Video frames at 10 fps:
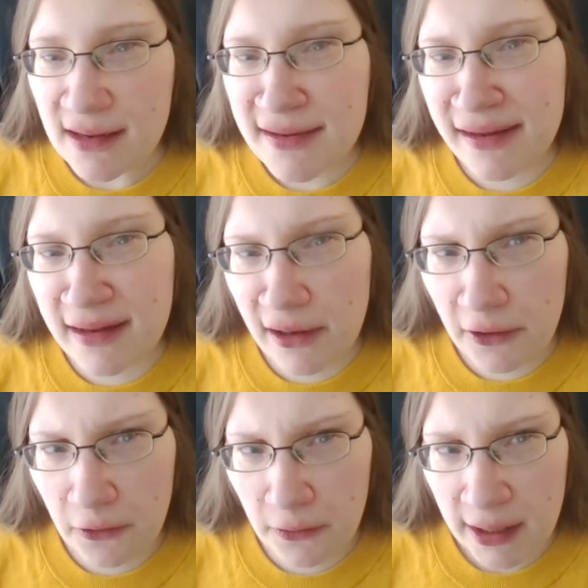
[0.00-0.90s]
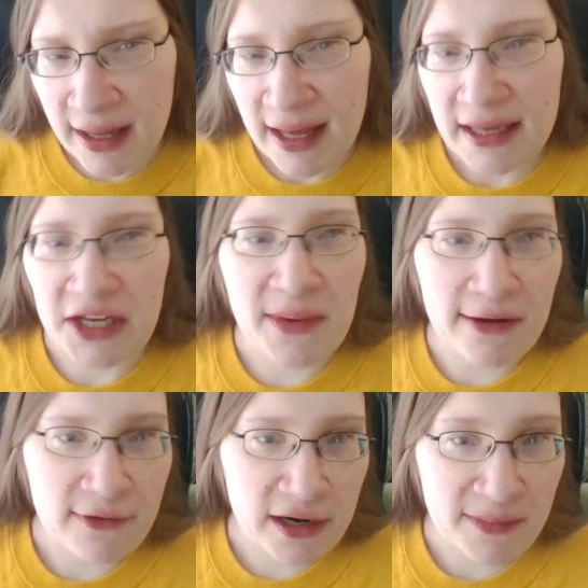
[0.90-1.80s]
So you
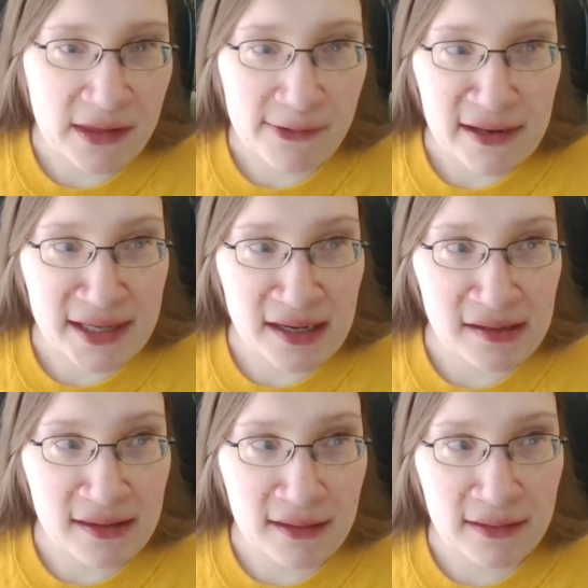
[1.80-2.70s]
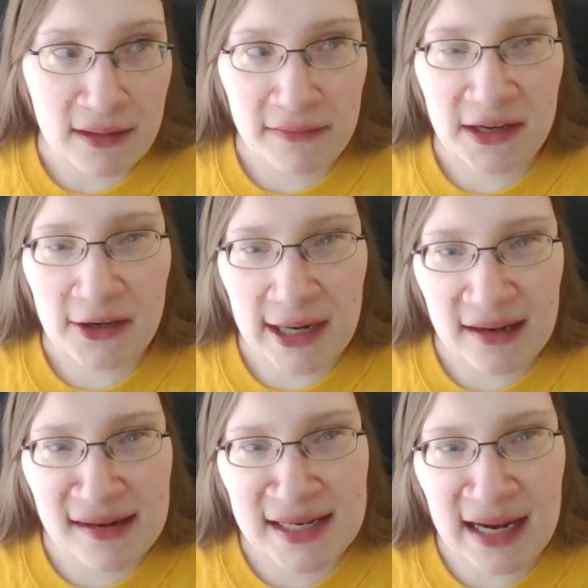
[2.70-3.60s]
might want to be the president of the, of the
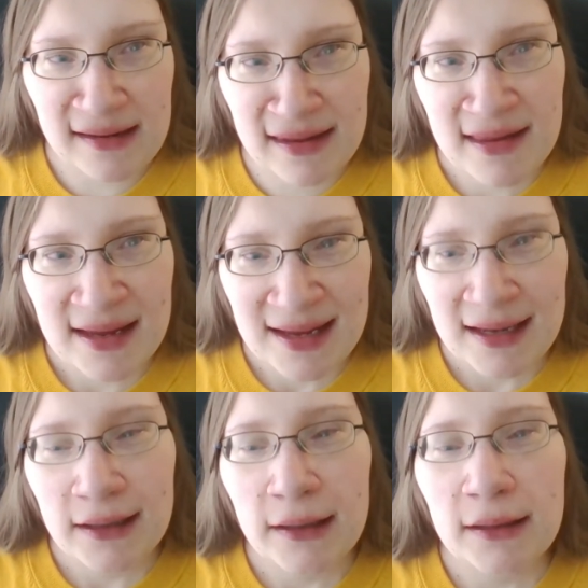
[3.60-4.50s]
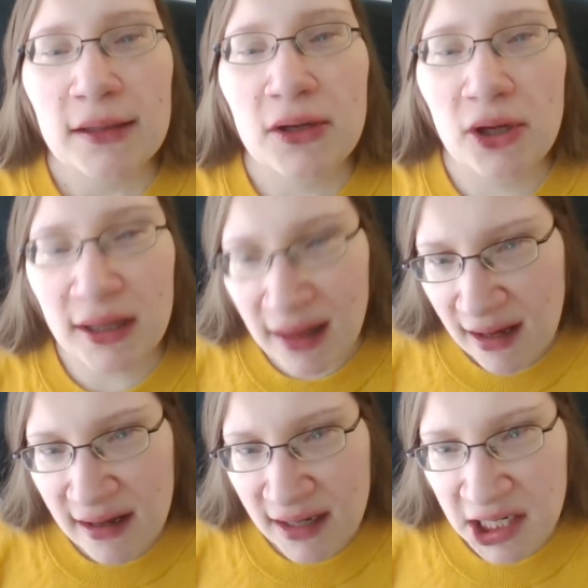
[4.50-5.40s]
United States. Good
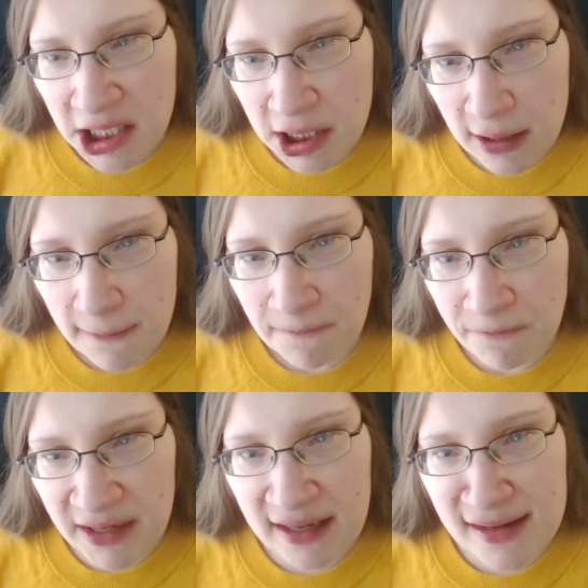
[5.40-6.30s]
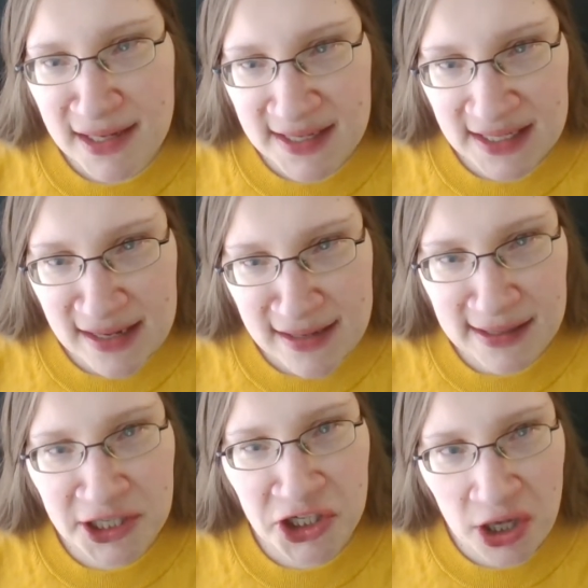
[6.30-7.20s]
luck! because
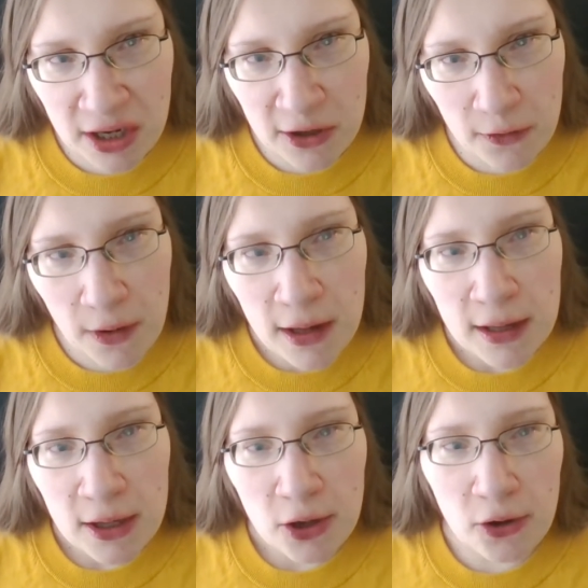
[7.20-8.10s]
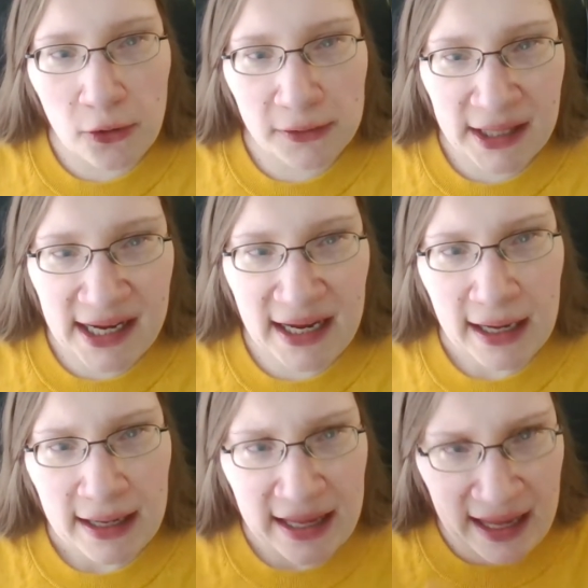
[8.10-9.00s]
statistics show
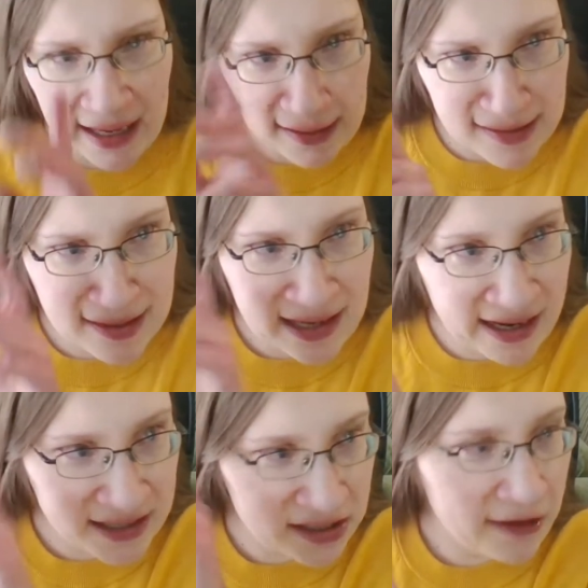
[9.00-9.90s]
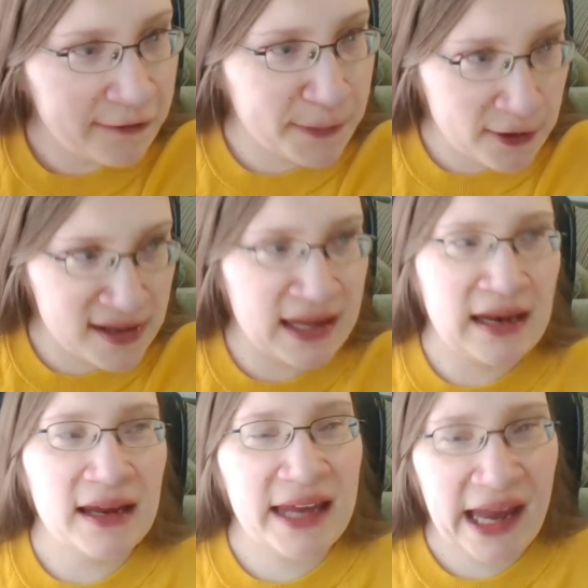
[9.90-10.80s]
only X kind of
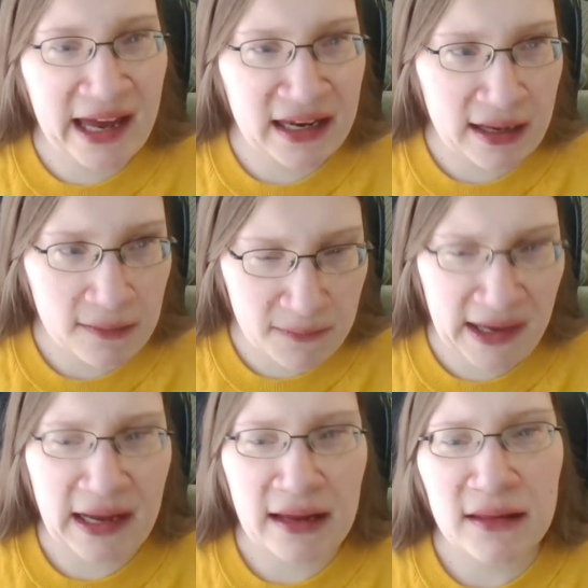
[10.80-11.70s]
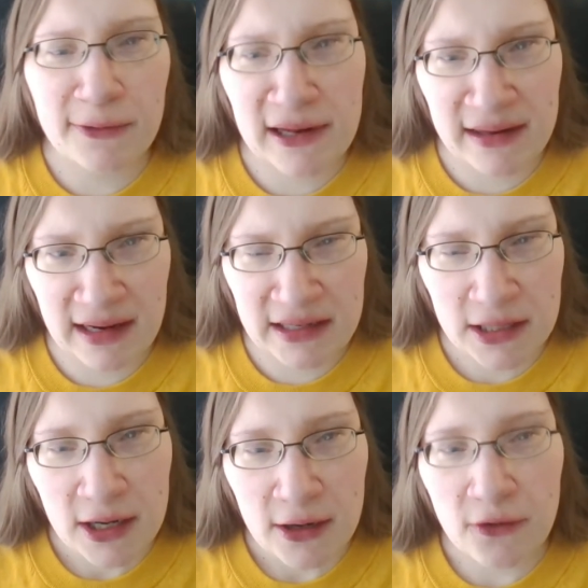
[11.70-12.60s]
person can be the president
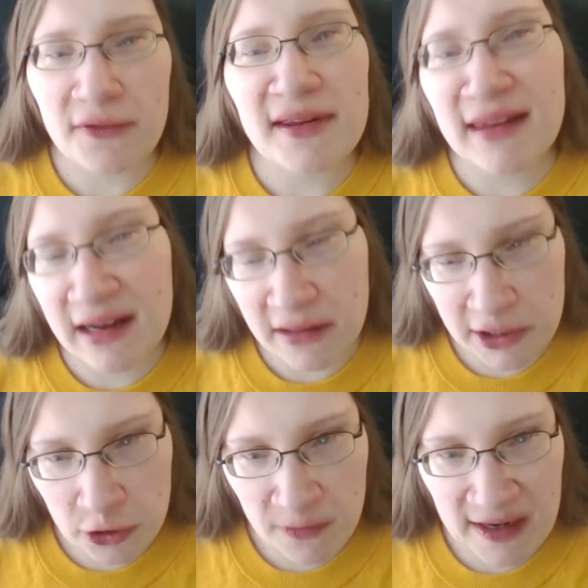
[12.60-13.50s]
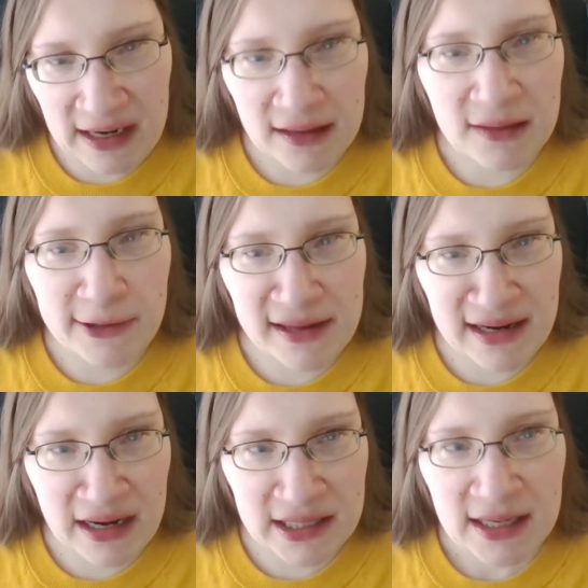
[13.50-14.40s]
or is likely to be the
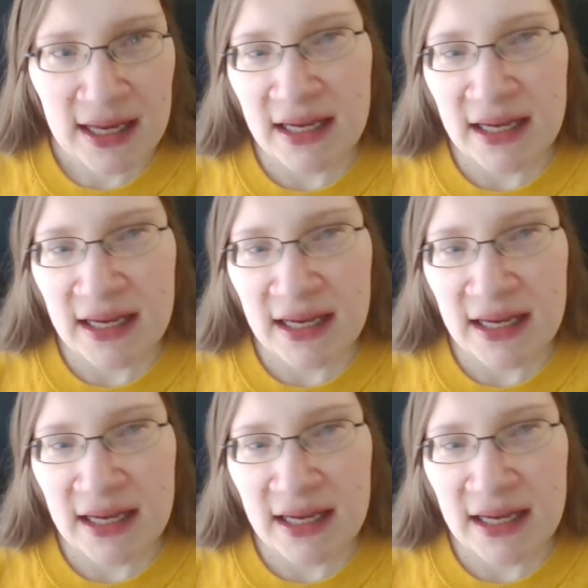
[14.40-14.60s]
president.